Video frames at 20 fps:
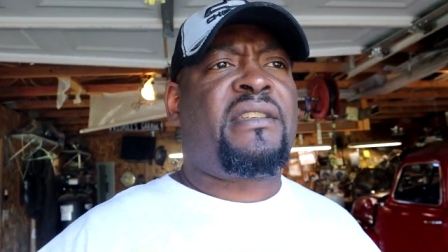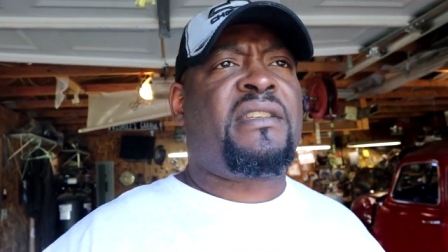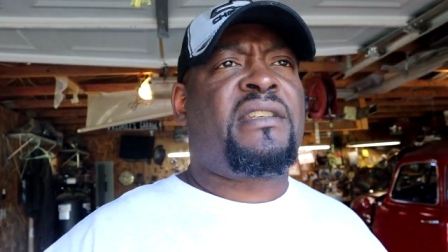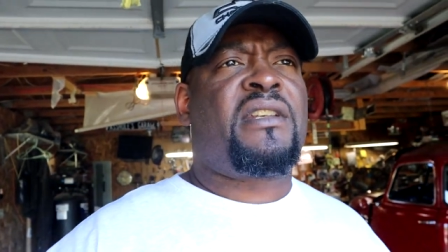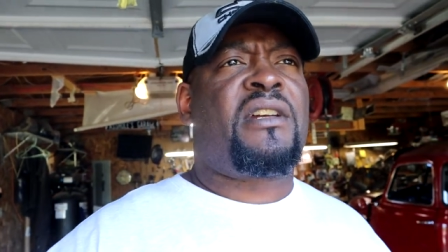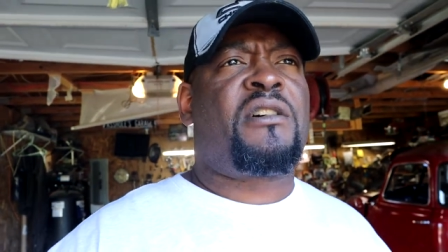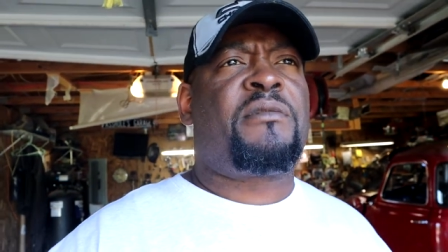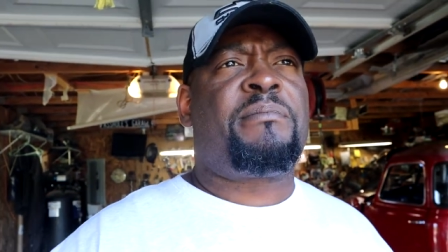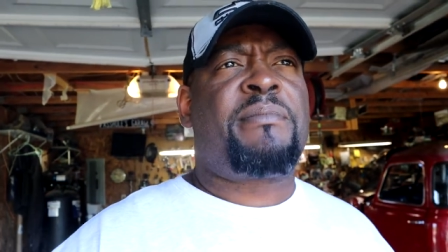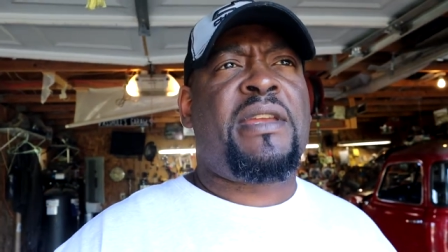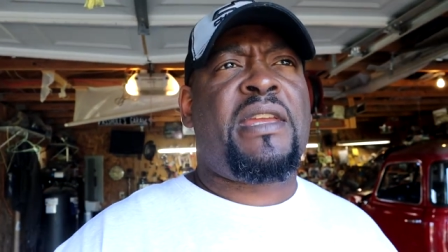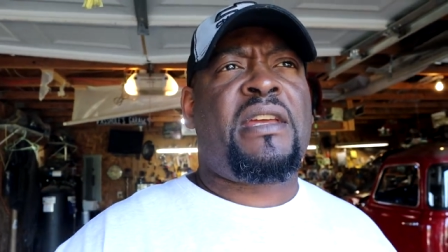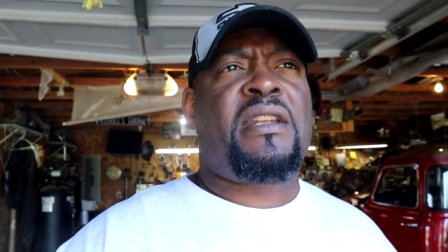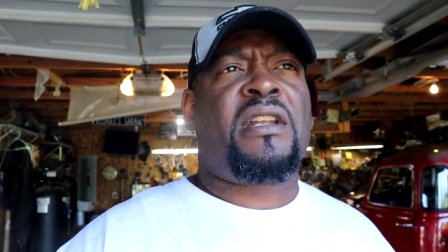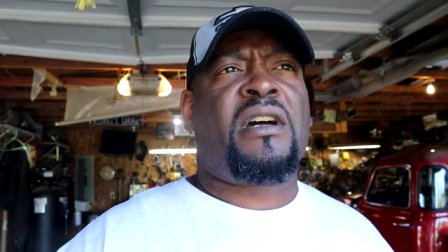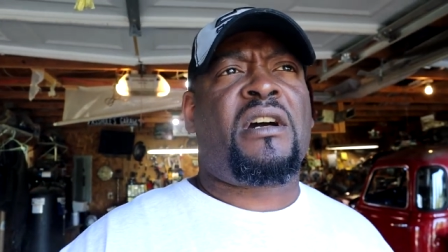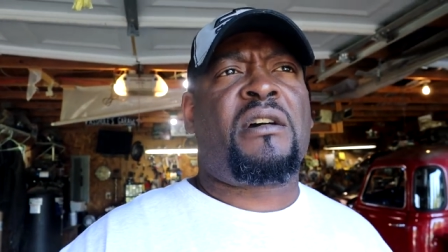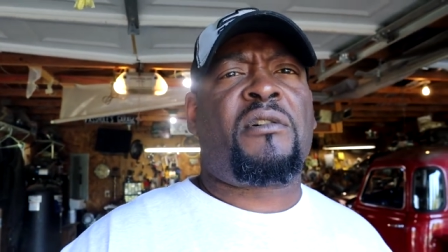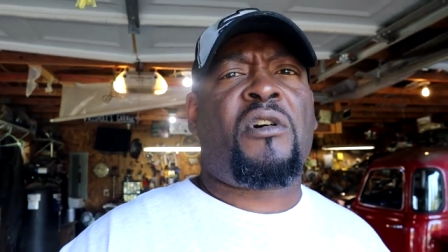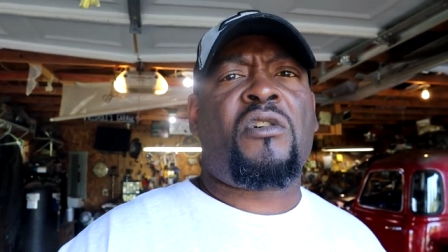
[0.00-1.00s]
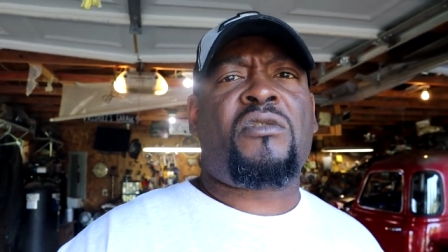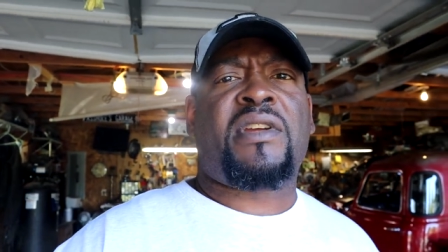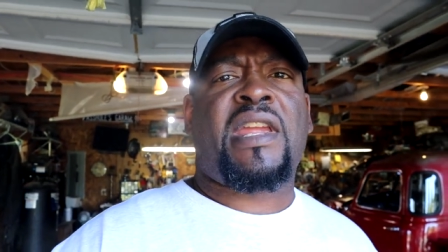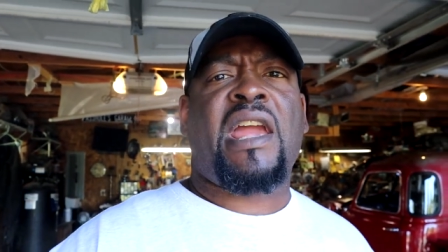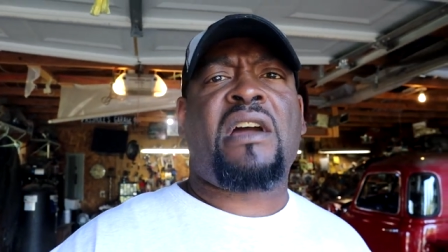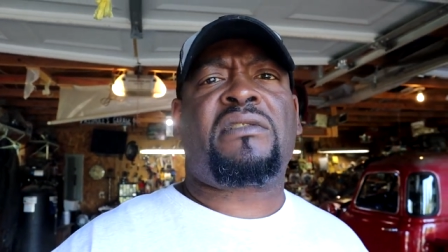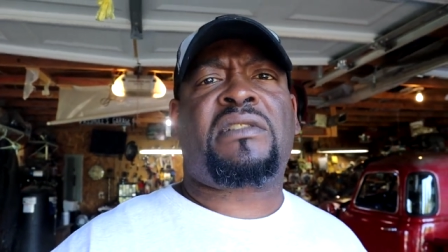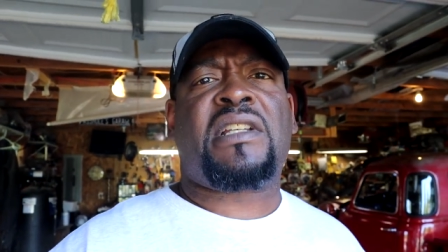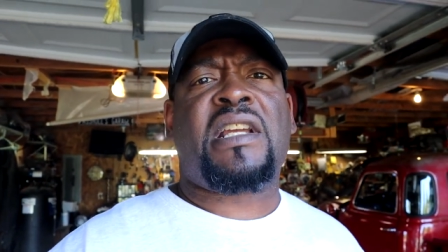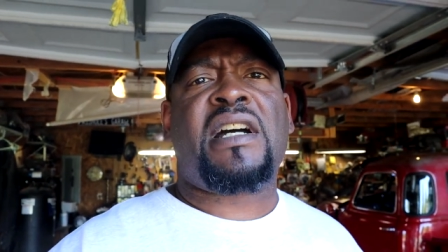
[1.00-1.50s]
You know, me and uh, old
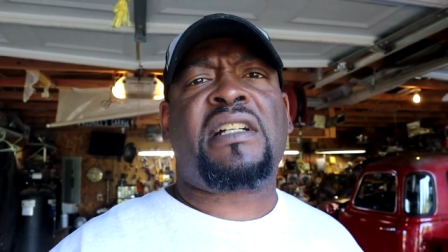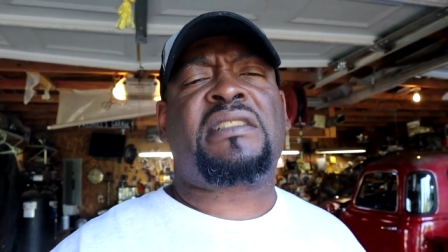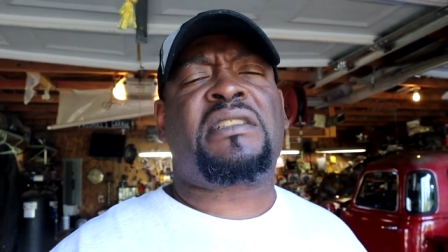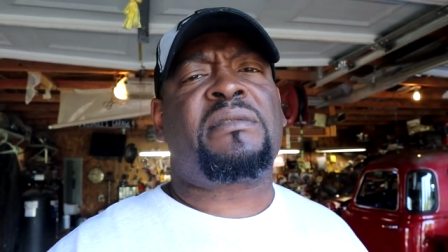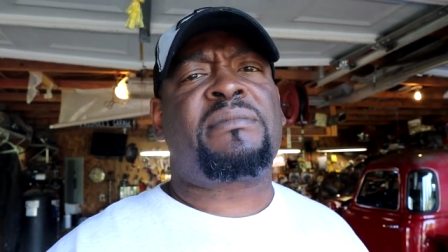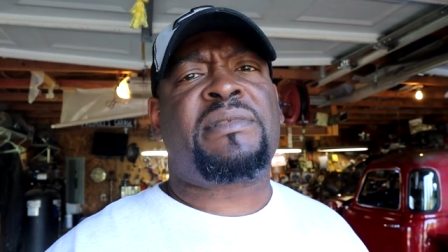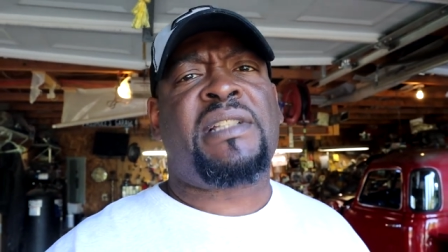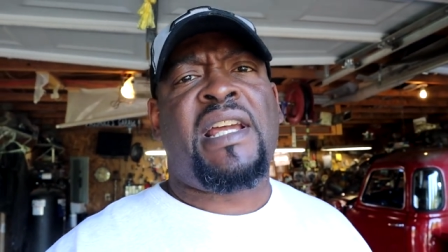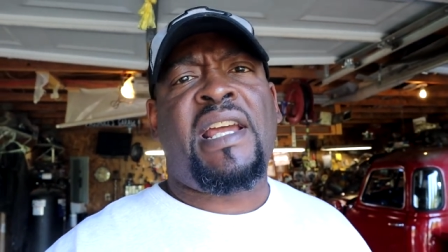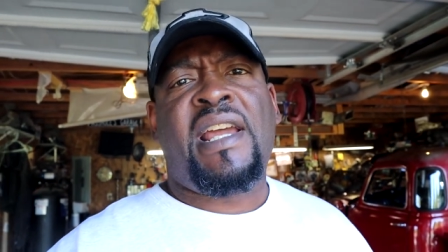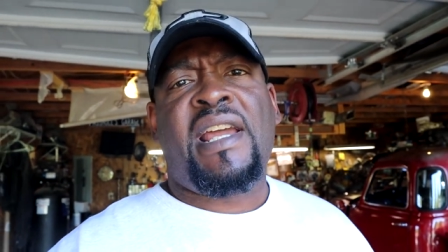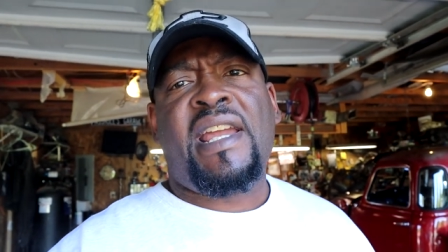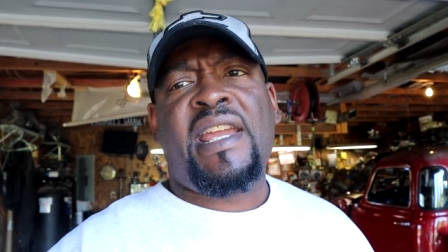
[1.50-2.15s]
Counts Customs,